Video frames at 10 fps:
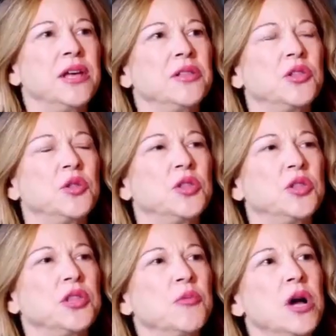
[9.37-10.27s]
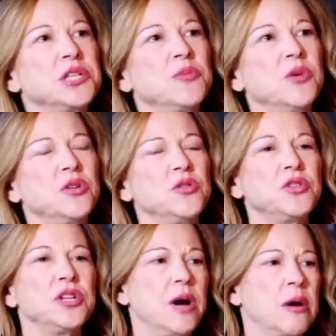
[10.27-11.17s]
they want someone
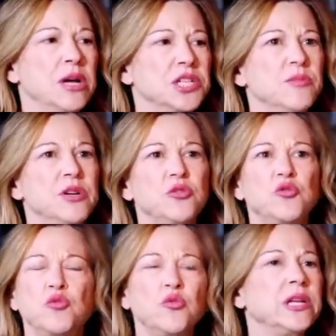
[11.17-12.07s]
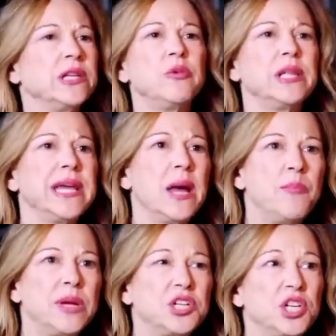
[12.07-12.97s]
who's, I want someone who's really, really
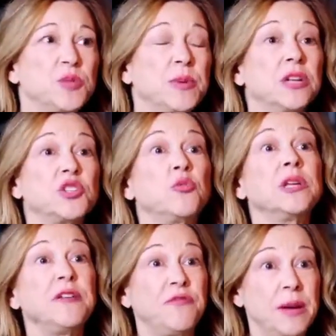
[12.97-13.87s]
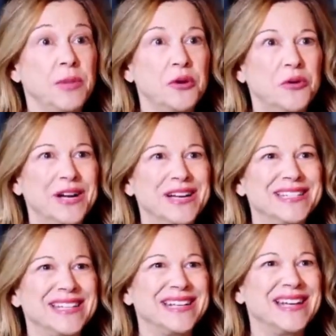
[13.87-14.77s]
ambitious, but also really family
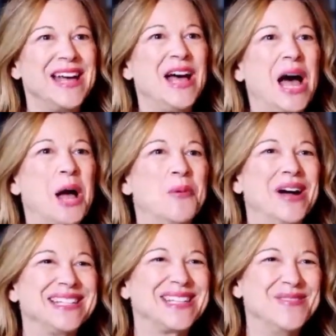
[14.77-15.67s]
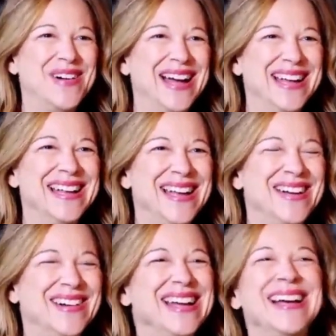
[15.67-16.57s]
oriented. I want someone,
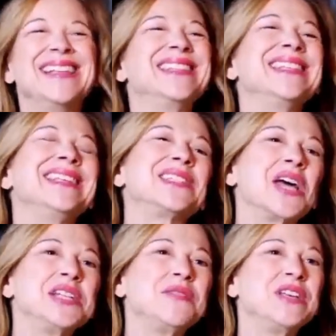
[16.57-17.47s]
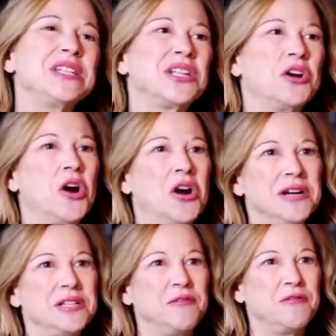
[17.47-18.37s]
right? These kinds of things that are
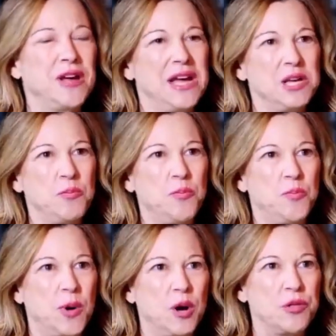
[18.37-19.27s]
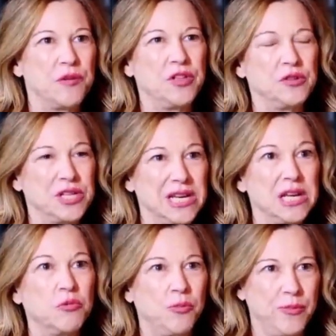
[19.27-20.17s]
hard to find both of those in
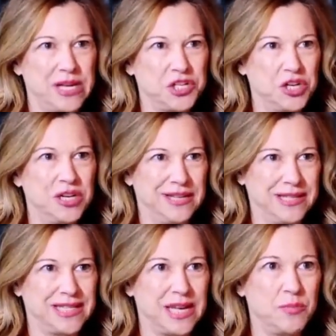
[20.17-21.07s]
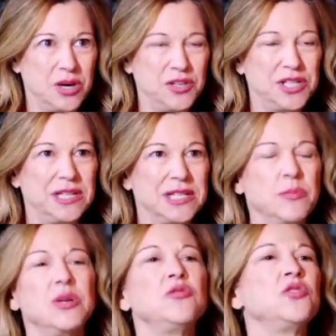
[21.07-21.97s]
equal measure in the same person.
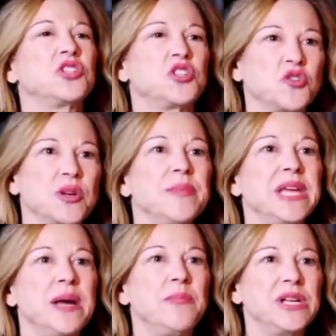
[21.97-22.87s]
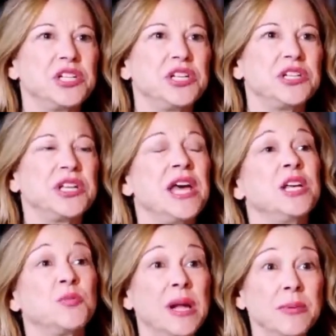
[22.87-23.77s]
Someone who's extremely ambitious
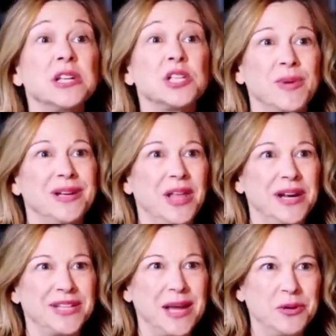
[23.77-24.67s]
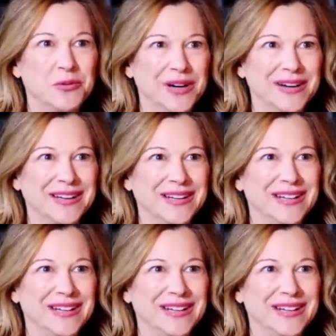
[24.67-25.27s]
is probably going to spend a lot of time at work.